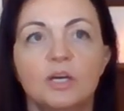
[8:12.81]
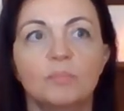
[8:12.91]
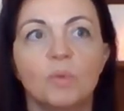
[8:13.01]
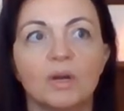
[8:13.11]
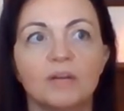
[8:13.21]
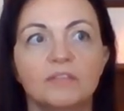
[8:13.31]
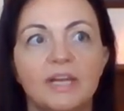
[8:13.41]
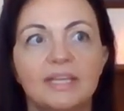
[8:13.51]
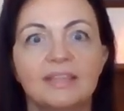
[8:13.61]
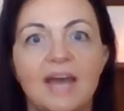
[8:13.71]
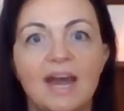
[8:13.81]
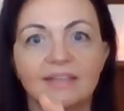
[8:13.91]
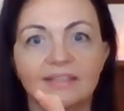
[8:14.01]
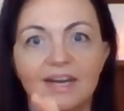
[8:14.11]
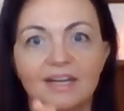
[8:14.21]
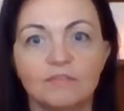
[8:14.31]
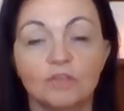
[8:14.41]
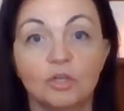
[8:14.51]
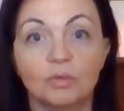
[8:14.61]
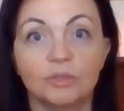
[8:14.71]
more of like that kind
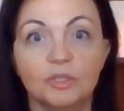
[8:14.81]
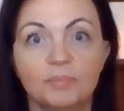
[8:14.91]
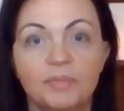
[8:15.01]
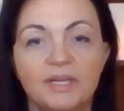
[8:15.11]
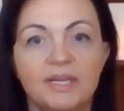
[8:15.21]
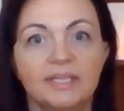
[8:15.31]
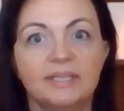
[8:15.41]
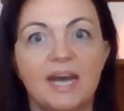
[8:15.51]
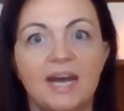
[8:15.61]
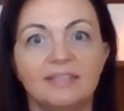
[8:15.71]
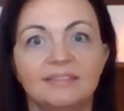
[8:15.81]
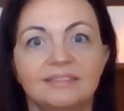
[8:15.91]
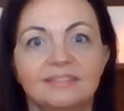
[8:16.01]
of group that